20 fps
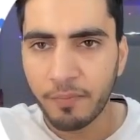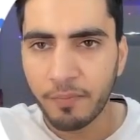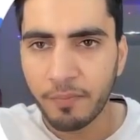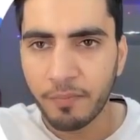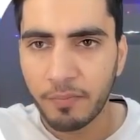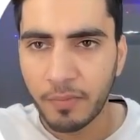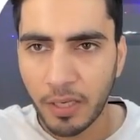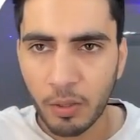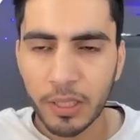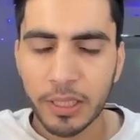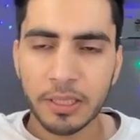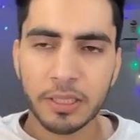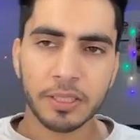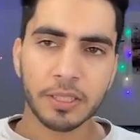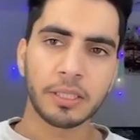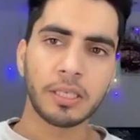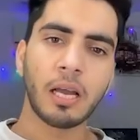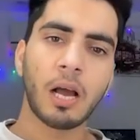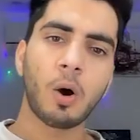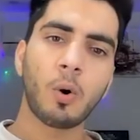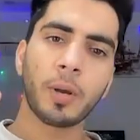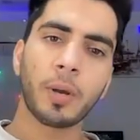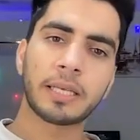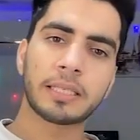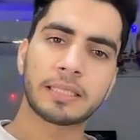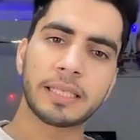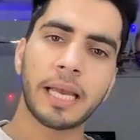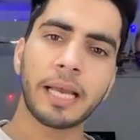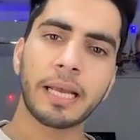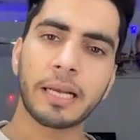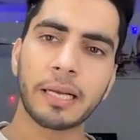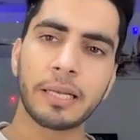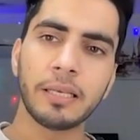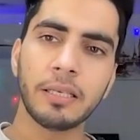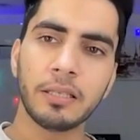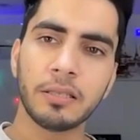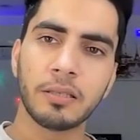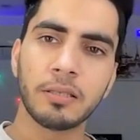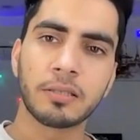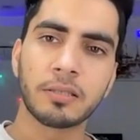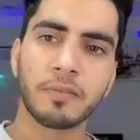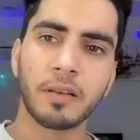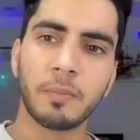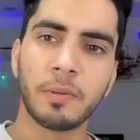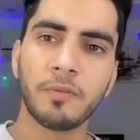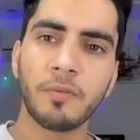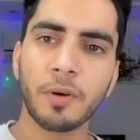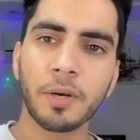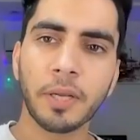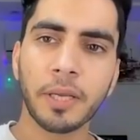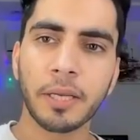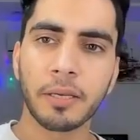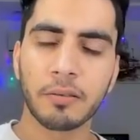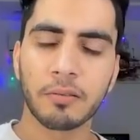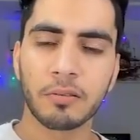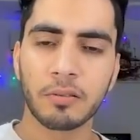Now let's see how exactly this will be working.